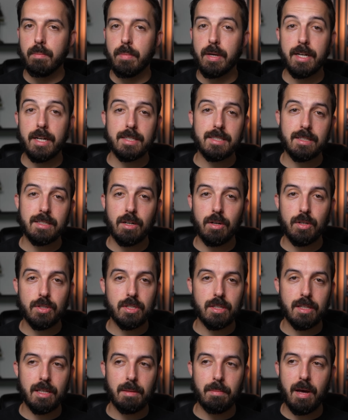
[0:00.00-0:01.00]
But he doesn't go
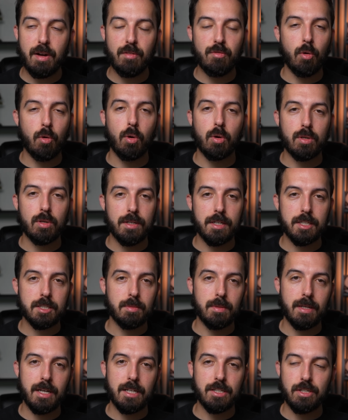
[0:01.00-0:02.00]
to the metaphorical
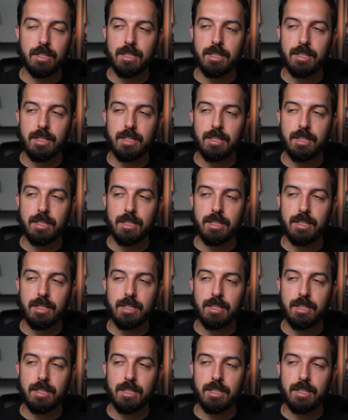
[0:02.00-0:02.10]
explanation.